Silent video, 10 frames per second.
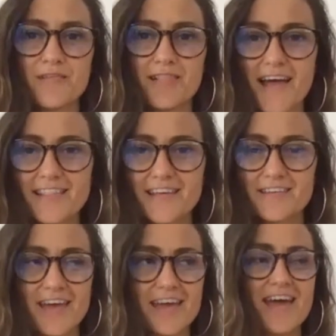online the other
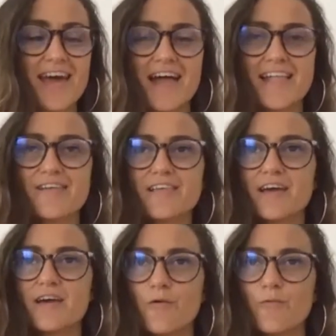day, and I was like,
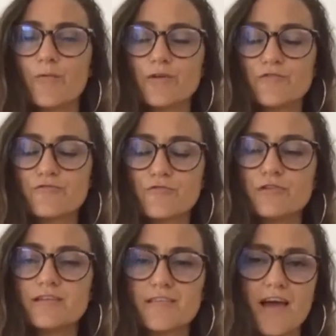what we
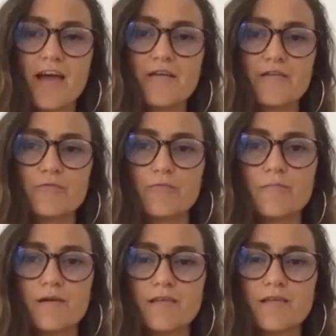truly desire as
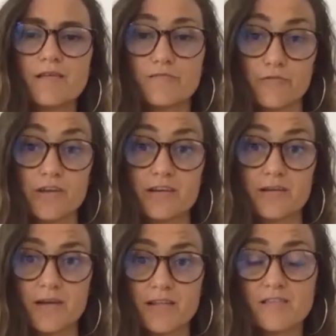women is freedom,
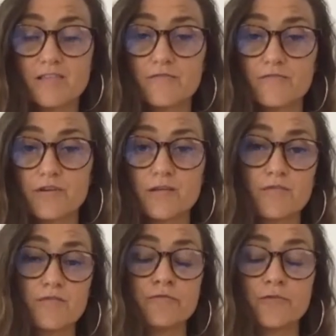and it's the freedom
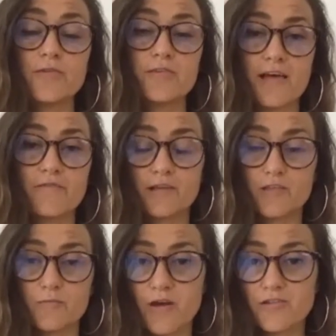of full self
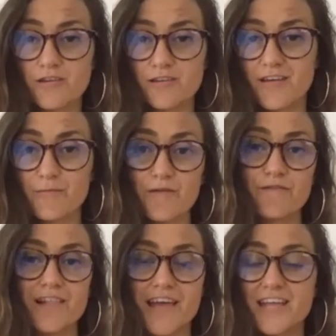expression. And we
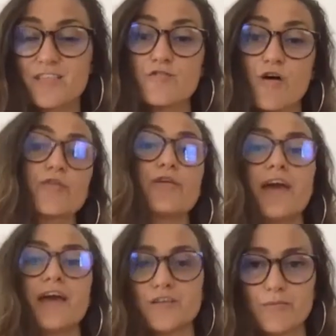feel like it's not
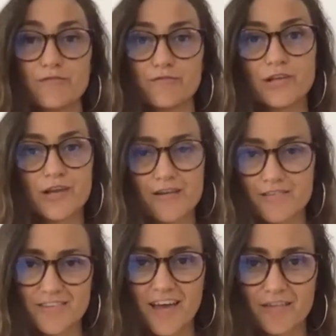okay to be fully
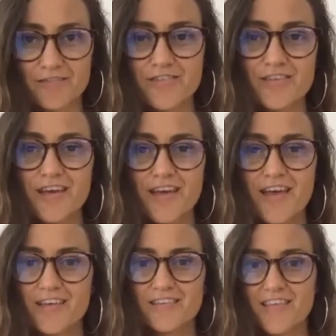ourselves
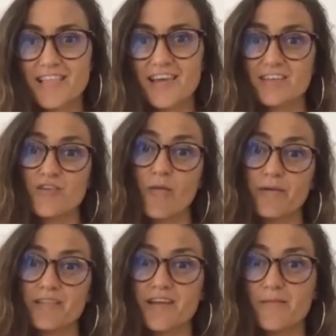so that's like a topic
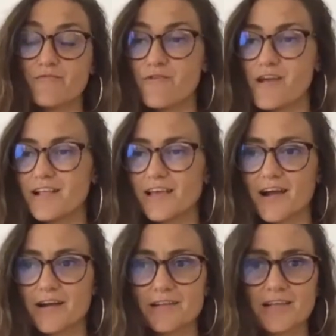that i'm really
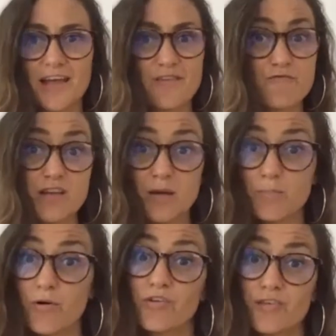currently like reading
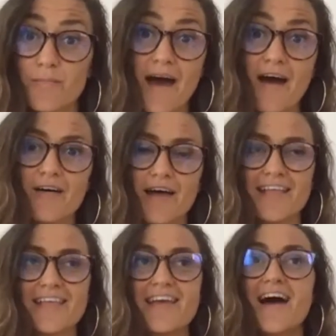books about
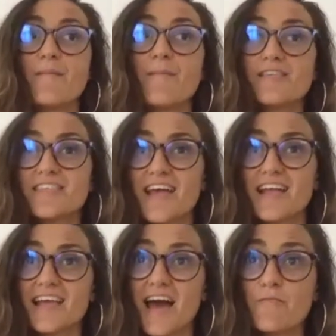and i must say
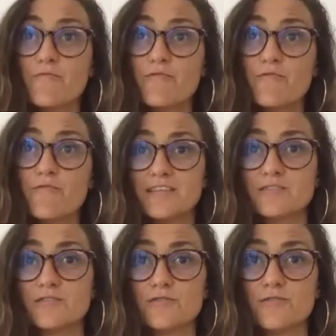like i'm really
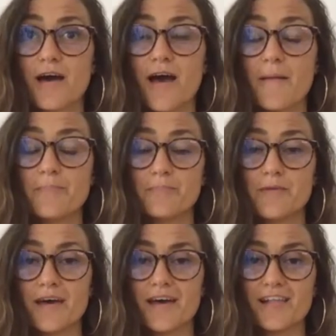into um,
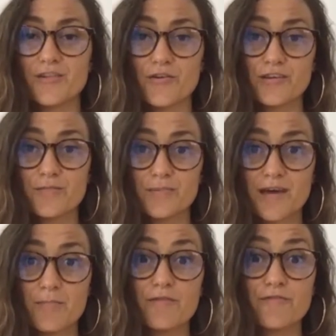uh, learning to
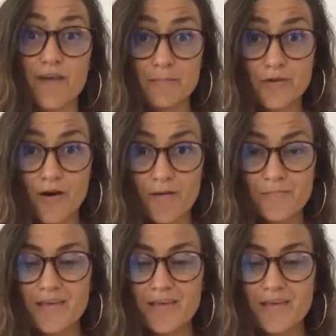become a femdom